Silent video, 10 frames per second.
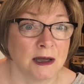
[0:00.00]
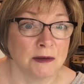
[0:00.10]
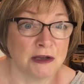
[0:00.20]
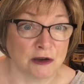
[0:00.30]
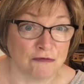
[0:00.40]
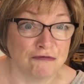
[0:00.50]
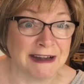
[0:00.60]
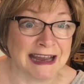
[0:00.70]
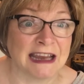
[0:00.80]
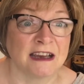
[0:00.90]
you can
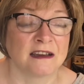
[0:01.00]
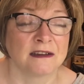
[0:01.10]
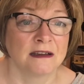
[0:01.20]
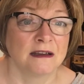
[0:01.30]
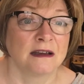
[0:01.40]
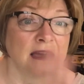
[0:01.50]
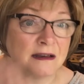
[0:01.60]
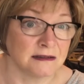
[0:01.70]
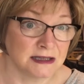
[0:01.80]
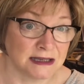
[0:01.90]
re-ink
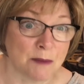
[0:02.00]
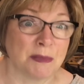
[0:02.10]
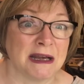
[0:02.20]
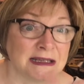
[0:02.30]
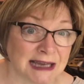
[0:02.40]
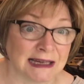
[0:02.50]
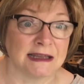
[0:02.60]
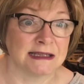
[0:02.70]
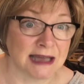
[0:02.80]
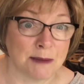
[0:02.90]
and stamp in exactly the
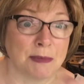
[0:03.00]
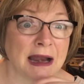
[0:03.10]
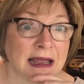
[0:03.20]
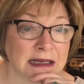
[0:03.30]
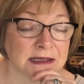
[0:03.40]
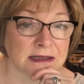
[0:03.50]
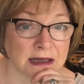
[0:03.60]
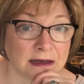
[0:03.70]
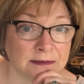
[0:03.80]
same place. So